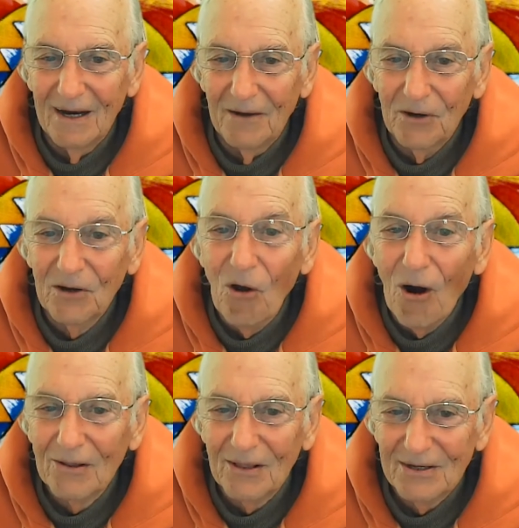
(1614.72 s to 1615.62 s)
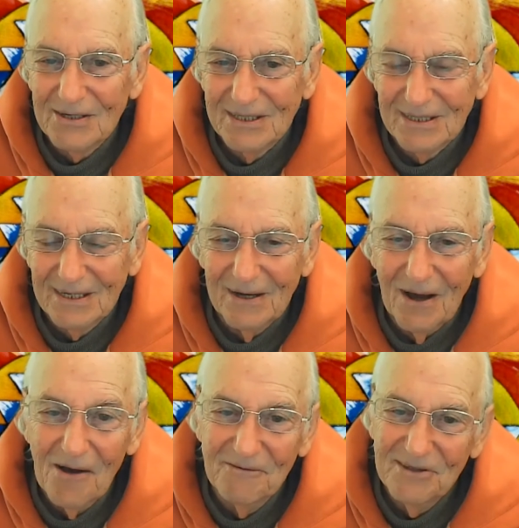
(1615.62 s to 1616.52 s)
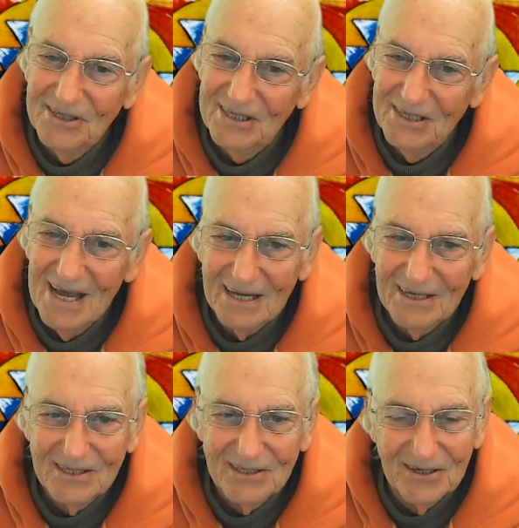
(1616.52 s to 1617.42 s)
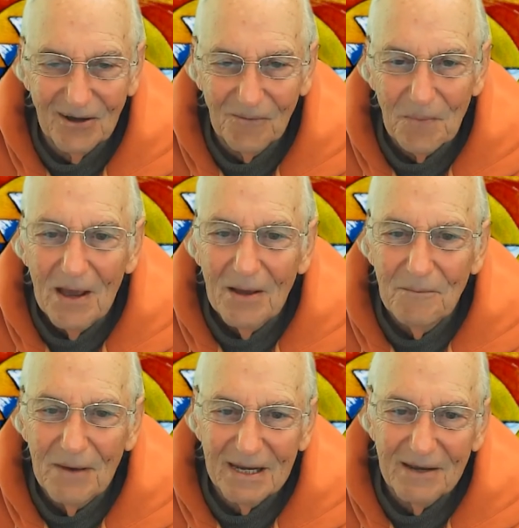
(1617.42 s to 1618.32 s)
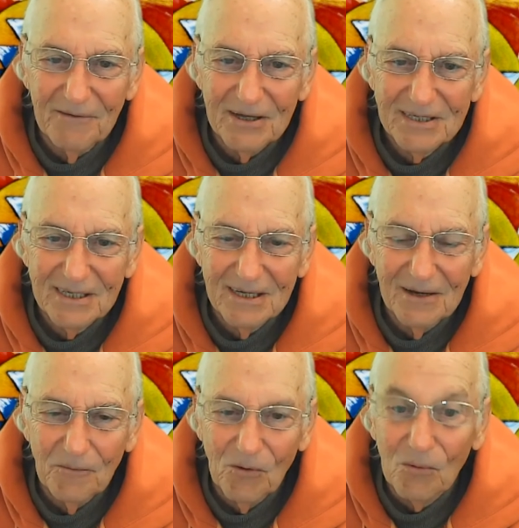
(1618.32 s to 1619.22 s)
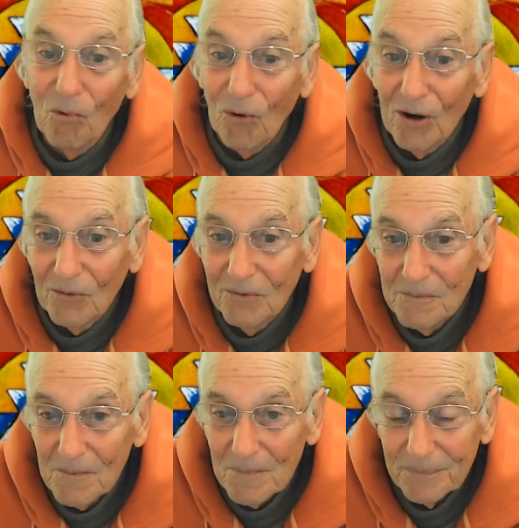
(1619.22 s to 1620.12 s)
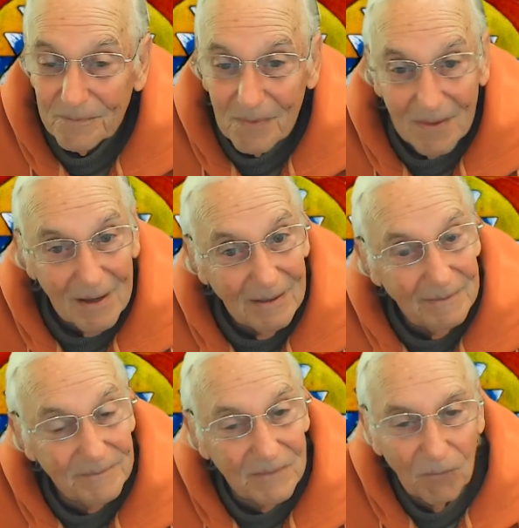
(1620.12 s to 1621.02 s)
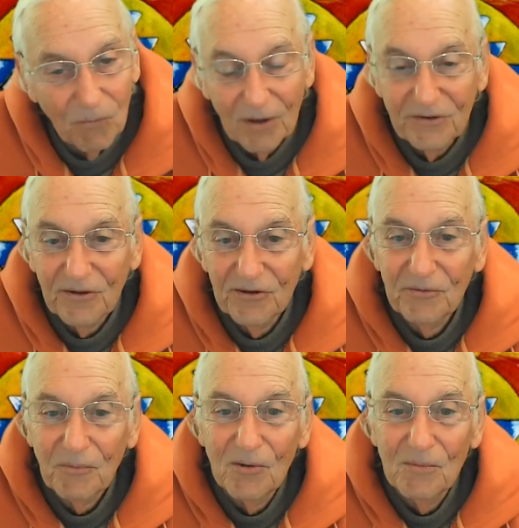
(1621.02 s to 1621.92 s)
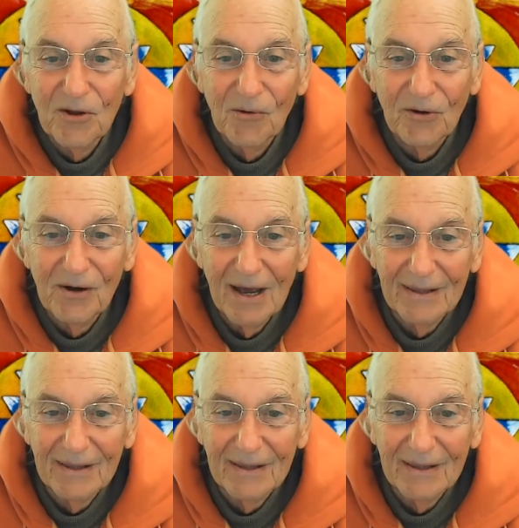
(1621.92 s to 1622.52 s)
regardless of this nest. So many of us were born once the sperm donor had